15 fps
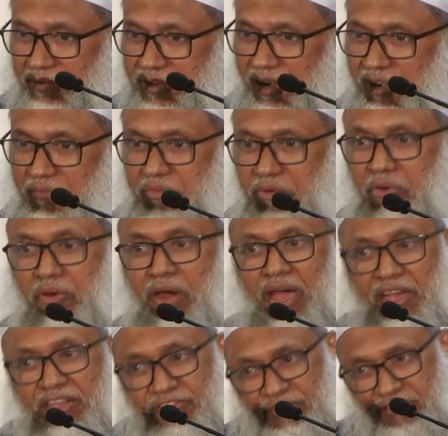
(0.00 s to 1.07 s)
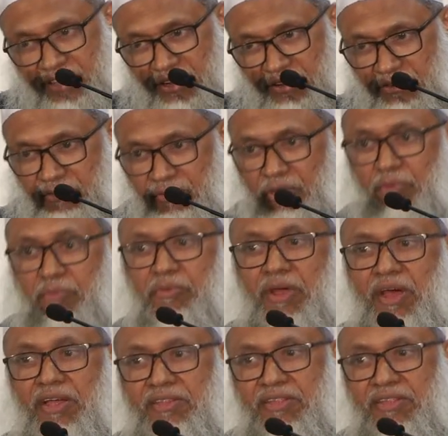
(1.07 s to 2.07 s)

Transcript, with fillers: they go Hajj, they do Umrah,